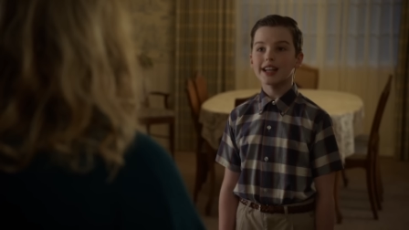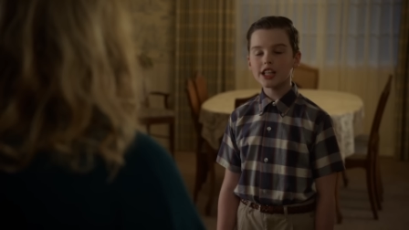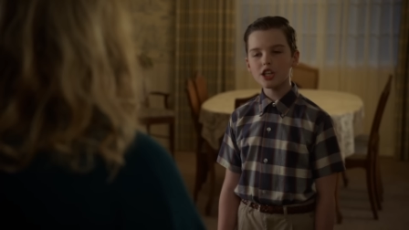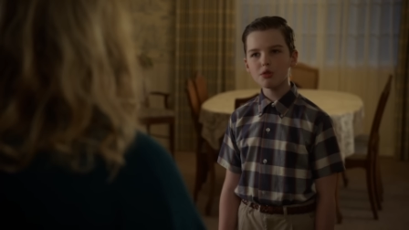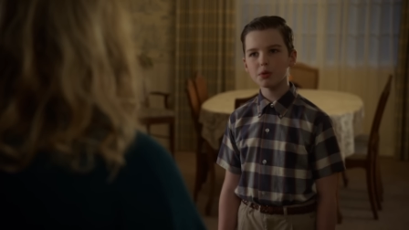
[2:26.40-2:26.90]

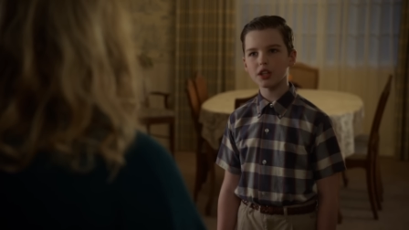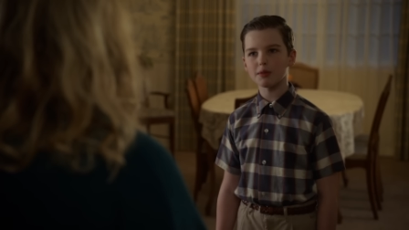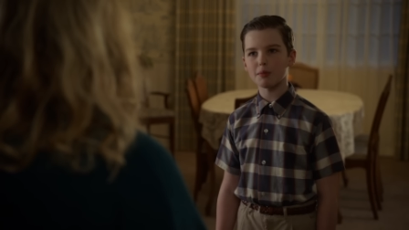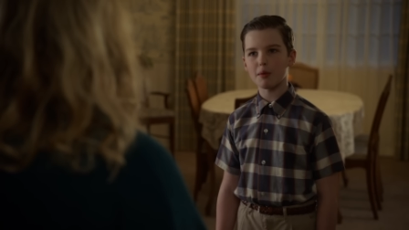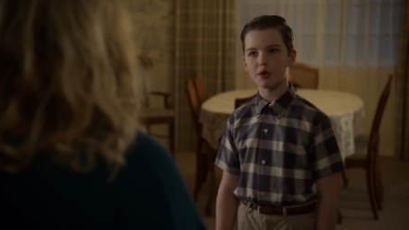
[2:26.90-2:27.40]
Can you
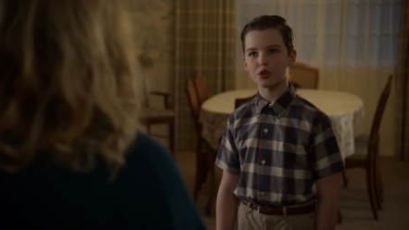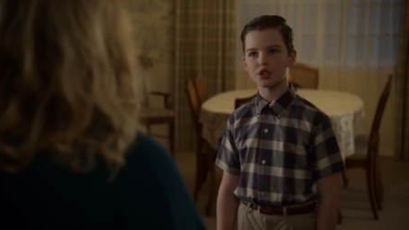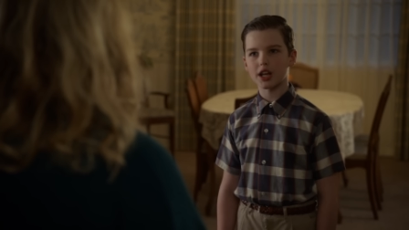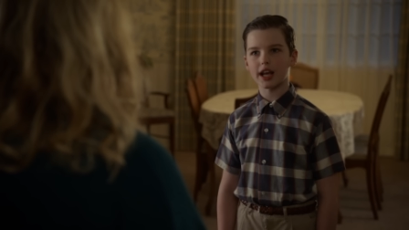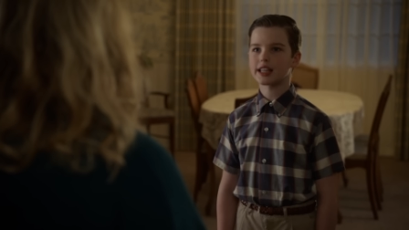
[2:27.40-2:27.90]
believe my
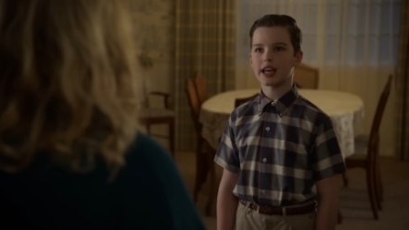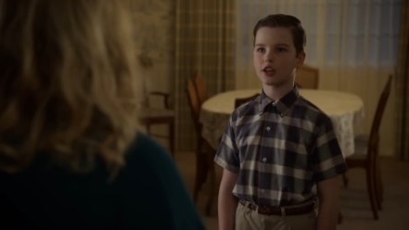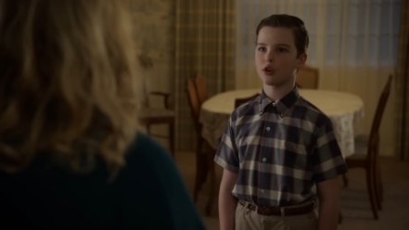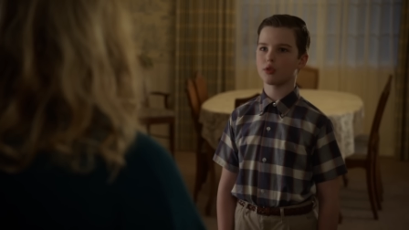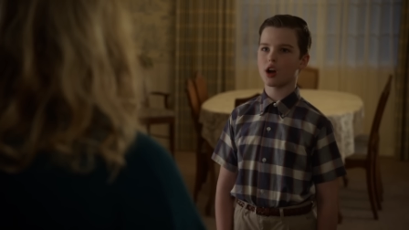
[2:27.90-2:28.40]
mother said I
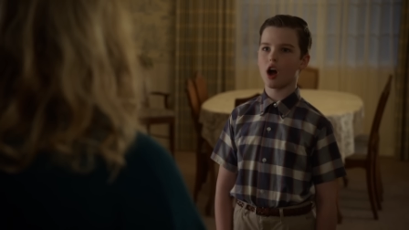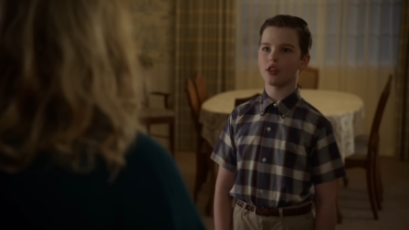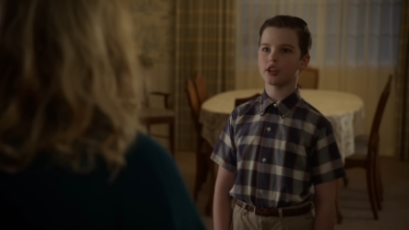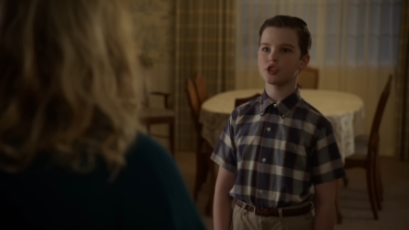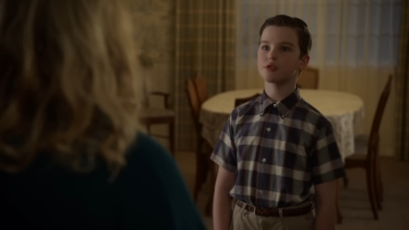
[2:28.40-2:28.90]
can't go to
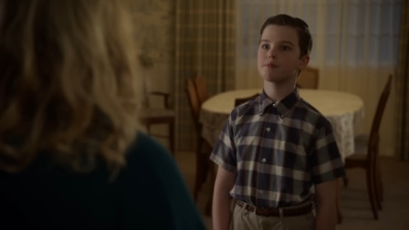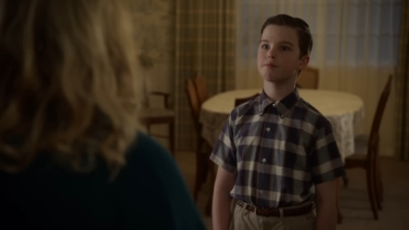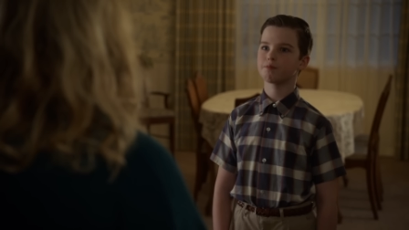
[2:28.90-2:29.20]
college?